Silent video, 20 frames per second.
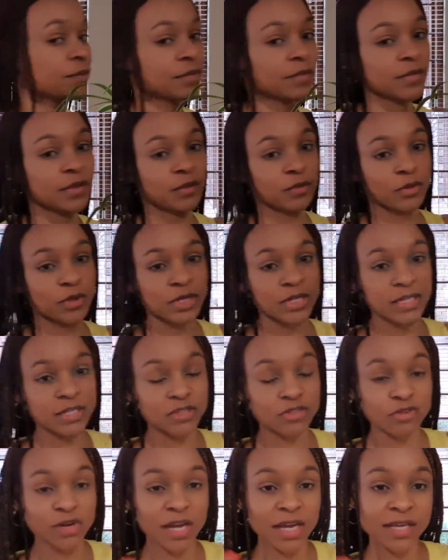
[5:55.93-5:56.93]
When it
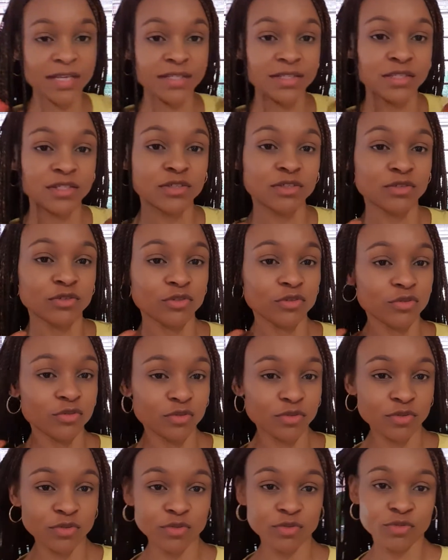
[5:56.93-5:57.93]
dries,
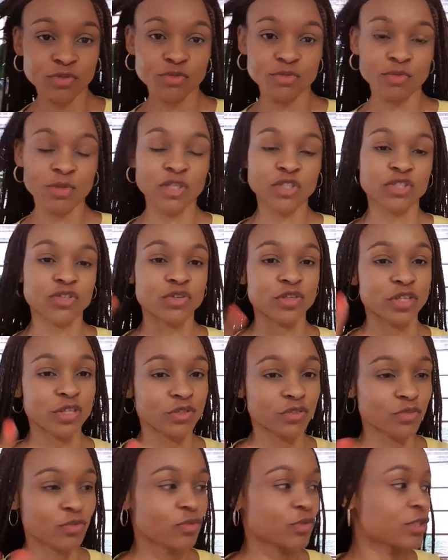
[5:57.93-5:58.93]
you make sure that
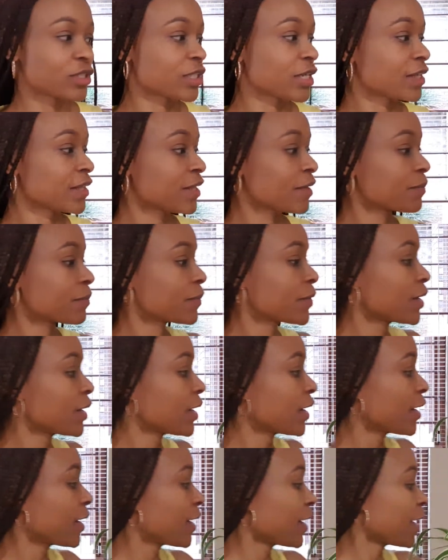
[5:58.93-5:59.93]
you water them.
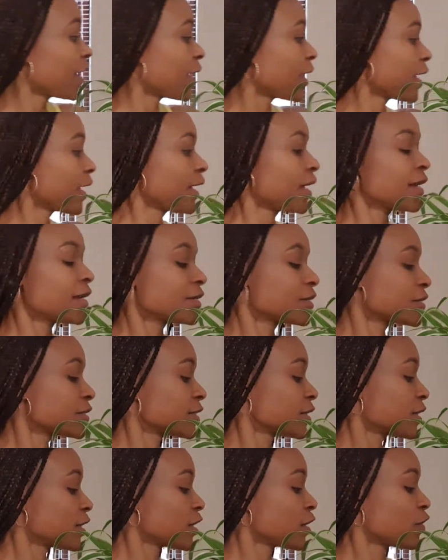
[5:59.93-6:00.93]
And
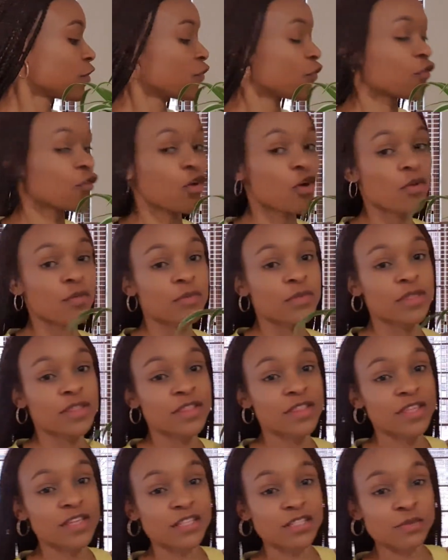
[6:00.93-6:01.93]

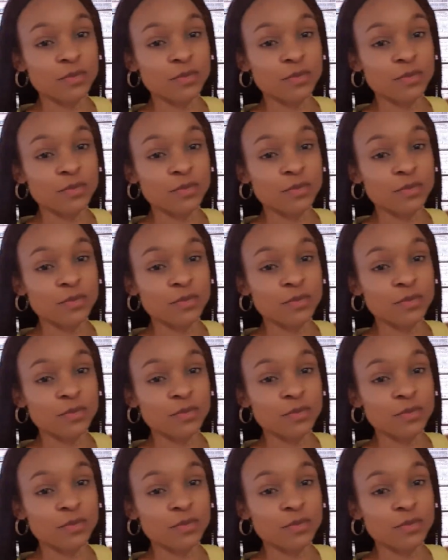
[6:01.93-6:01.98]
from this